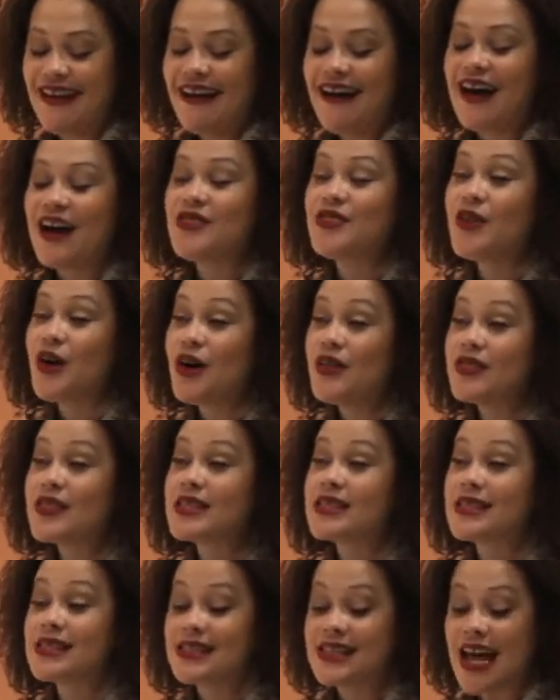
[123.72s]
I thought
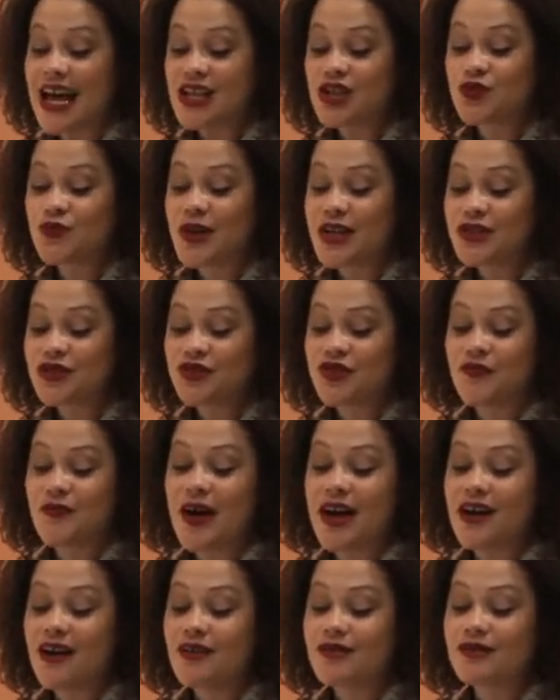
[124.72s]
this exaggeration of
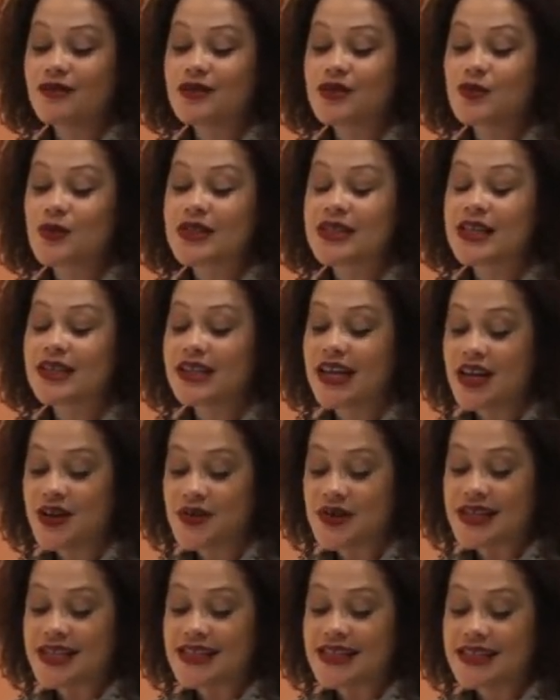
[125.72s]
my uncle's was
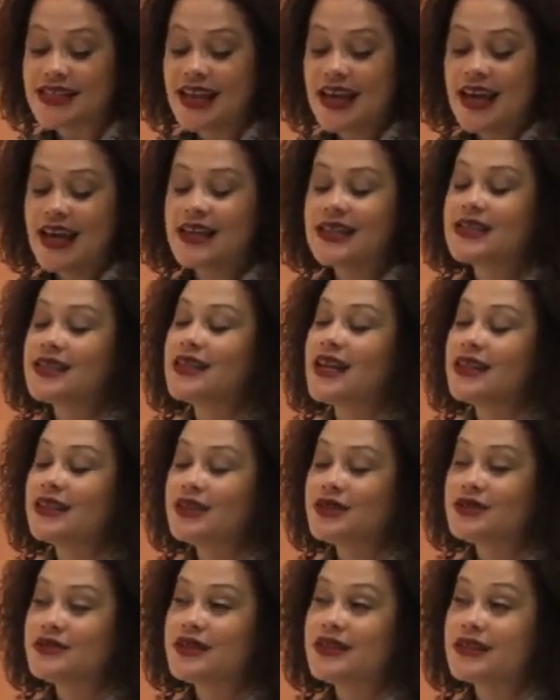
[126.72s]
hilarious until I
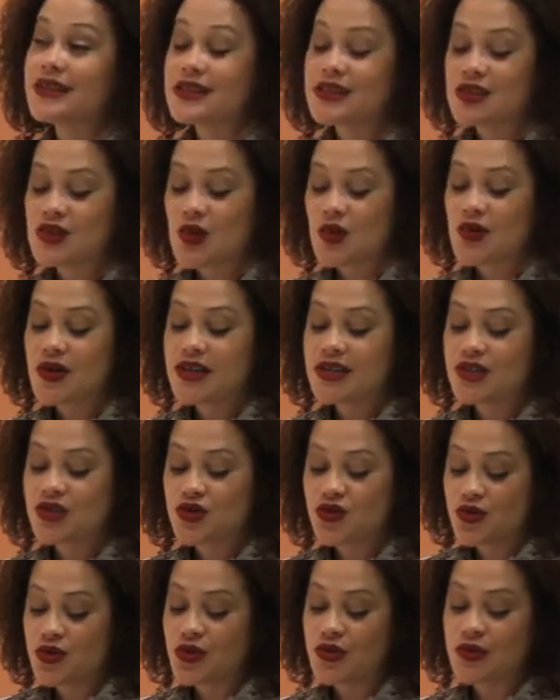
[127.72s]
learned that this story is
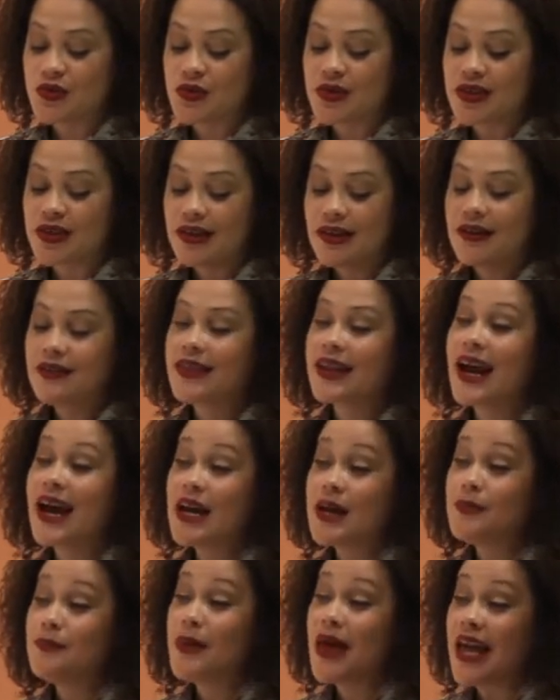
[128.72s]
true, that
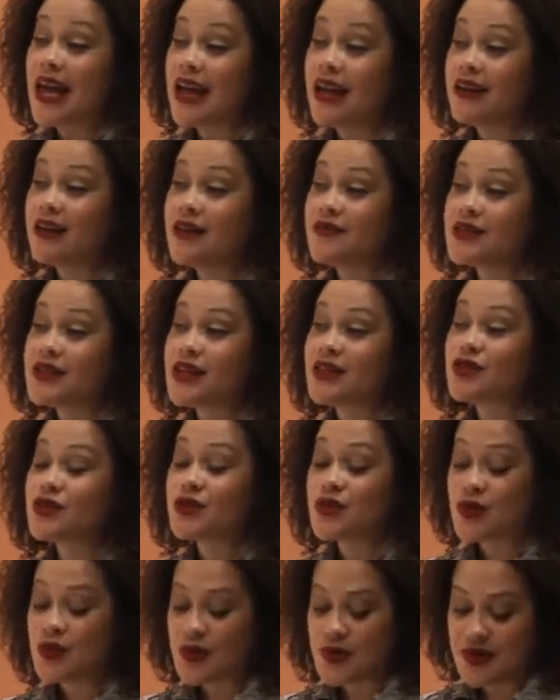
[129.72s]
I am made of such
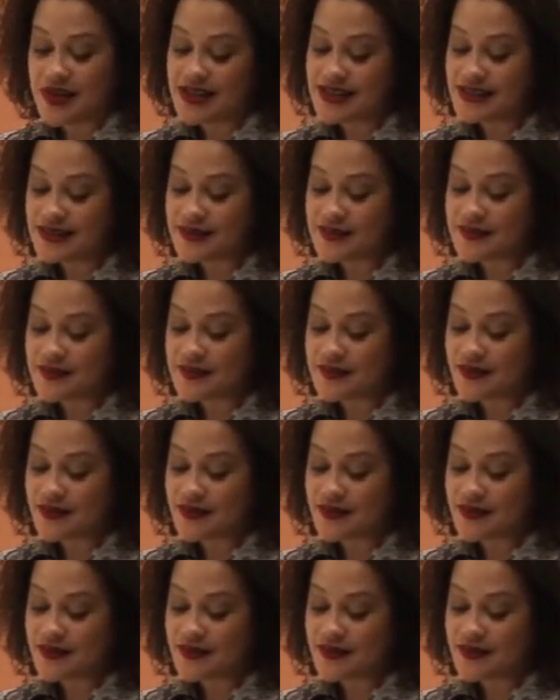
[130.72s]
stories.